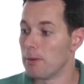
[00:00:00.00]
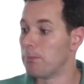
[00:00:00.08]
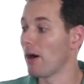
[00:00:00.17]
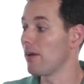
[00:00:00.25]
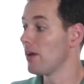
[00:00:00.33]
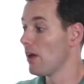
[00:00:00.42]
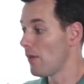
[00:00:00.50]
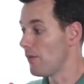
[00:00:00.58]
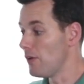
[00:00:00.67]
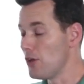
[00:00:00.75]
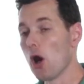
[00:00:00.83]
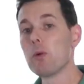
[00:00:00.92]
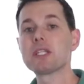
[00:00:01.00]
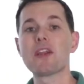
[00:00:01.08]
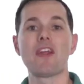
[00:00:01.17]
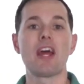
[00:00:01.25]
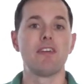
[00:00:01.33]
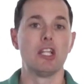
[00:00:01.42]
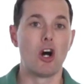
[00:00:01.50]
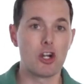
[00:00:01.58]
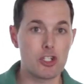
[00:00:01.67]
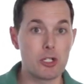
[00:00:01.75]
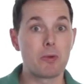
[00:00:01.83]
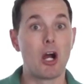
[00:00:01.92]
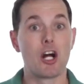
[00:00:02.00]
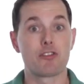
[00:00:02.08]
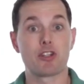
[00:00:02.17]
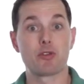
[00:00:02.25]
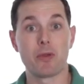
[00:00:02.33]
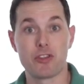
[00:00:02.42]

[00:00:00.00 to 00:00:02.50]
but knowing that they have a long term contract